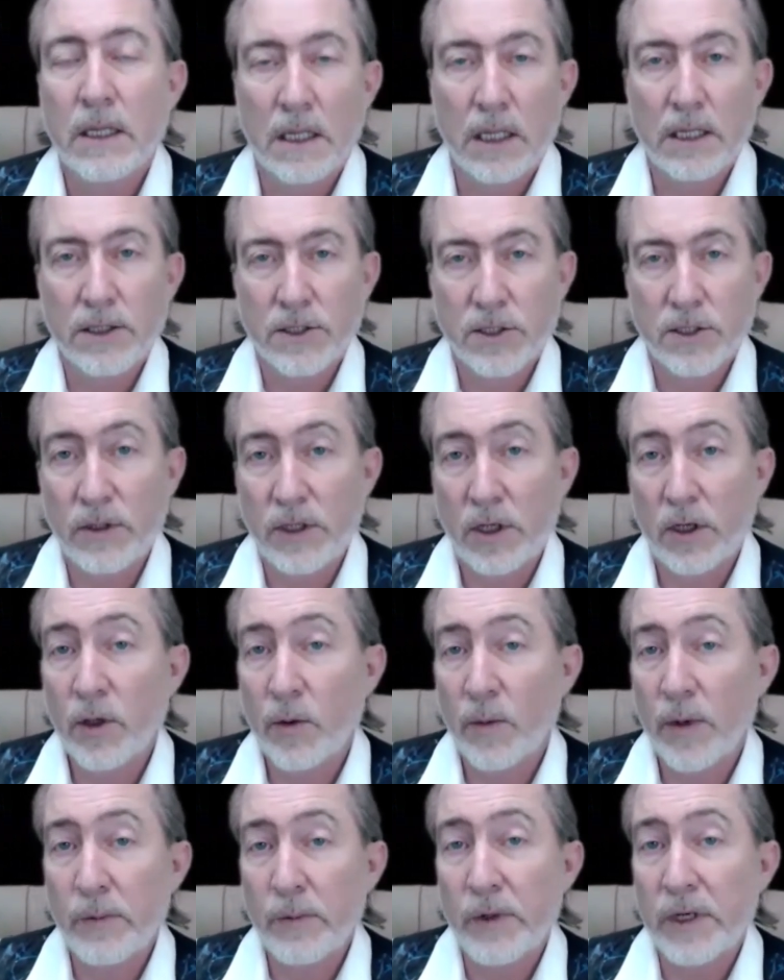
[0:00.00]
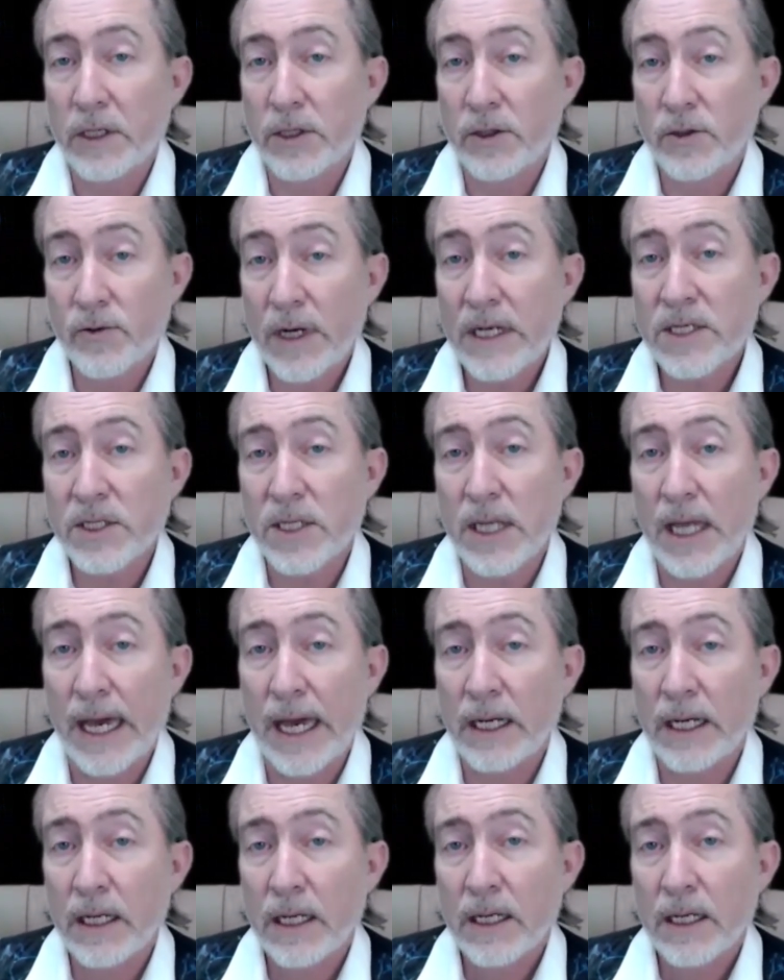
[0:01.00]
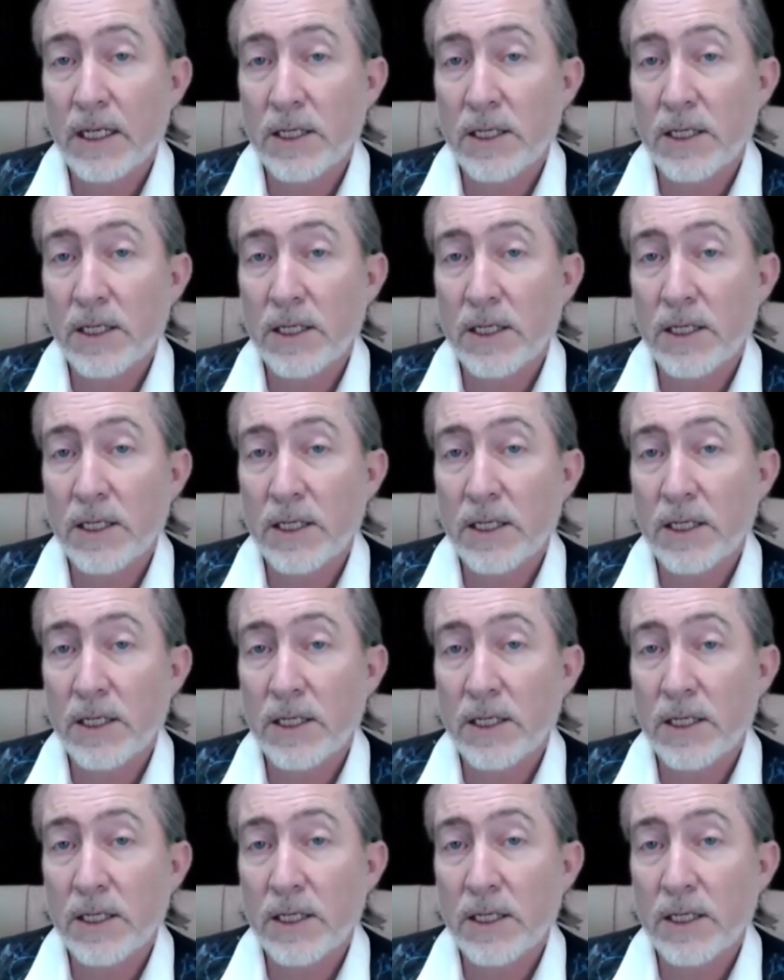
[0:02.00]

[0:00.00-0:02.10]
and so the only way we can address that